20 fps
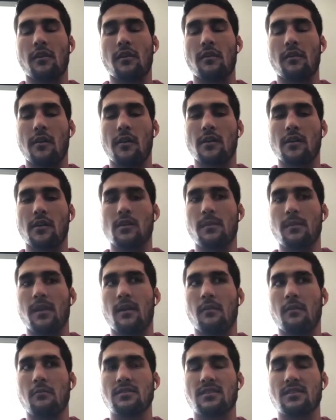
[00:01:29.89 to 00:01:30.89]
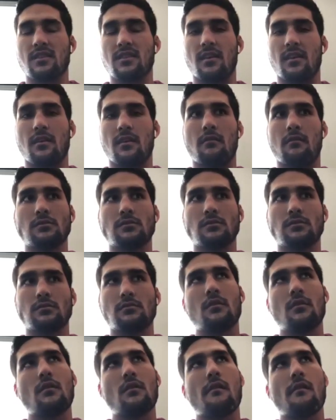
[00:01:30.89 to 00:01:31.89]
yeah, I would say
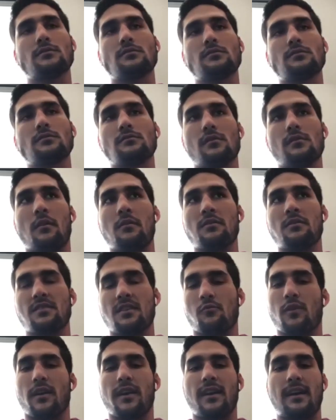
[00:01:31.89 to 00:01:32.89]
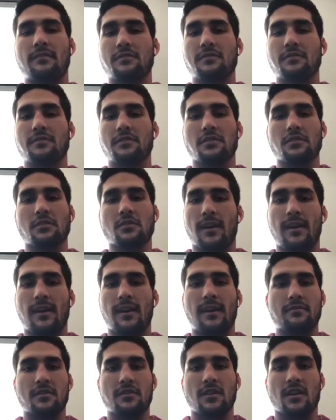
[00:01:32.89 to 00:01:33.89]
right
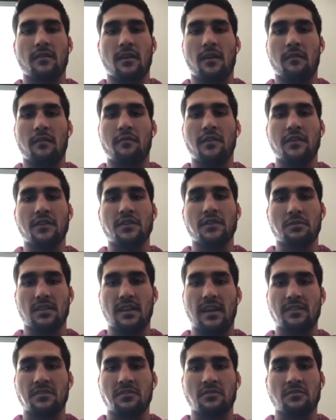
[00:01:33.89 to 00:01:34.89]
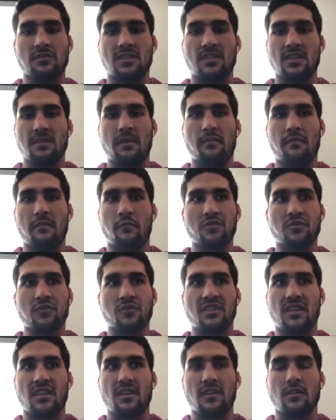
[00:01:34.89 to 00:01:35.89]
after I finished with the national team at
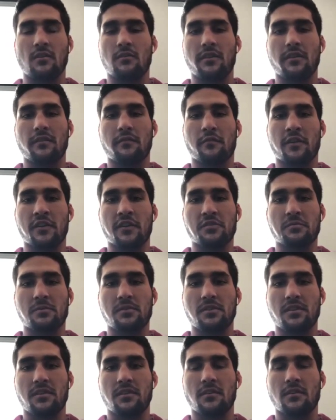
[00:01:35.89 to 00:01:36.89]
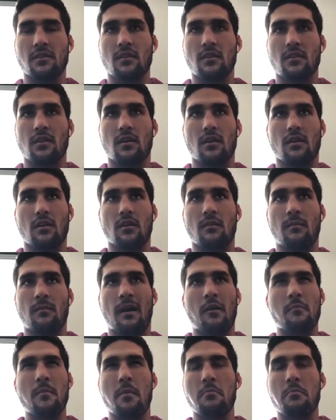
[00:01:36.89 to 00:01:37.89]
14, going into freshman year, I
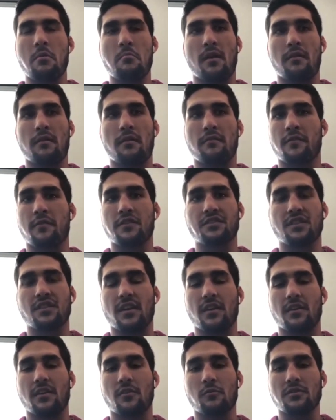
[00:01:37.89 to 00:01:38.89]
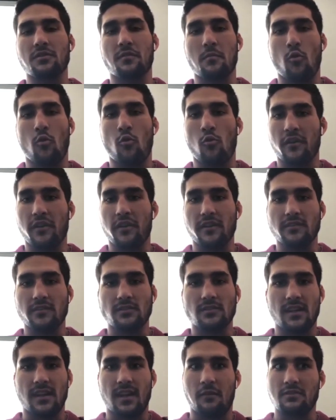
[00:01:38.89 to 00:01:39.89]
remember my first letter was from Oregon, and I was
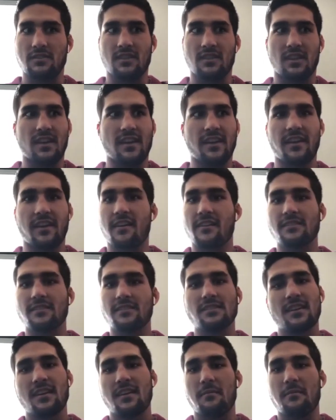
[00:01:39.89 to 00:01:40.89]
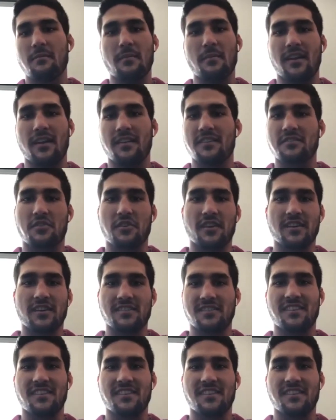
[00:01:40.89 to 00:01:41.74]
like, man, it's crazy. Like,